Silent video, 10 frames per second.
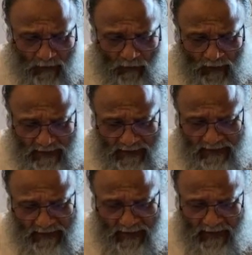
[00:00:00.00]
What
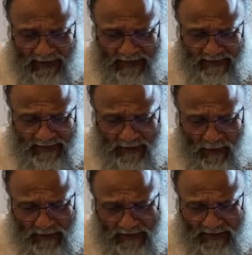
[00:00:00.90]
can the eyes
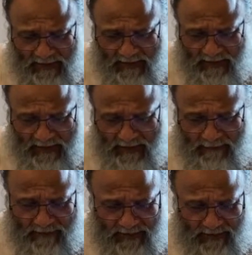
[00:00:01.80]
not see in
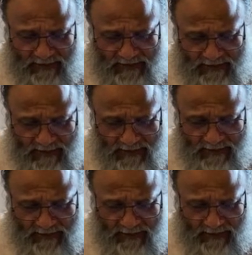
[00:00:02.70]
waking
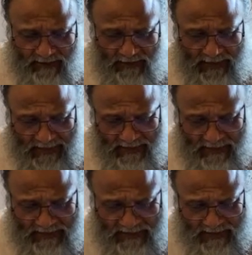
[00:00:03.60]
state? Can
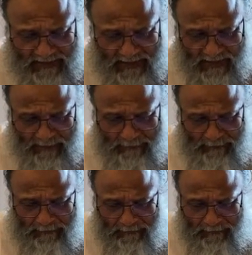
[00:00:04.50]
they see sleep?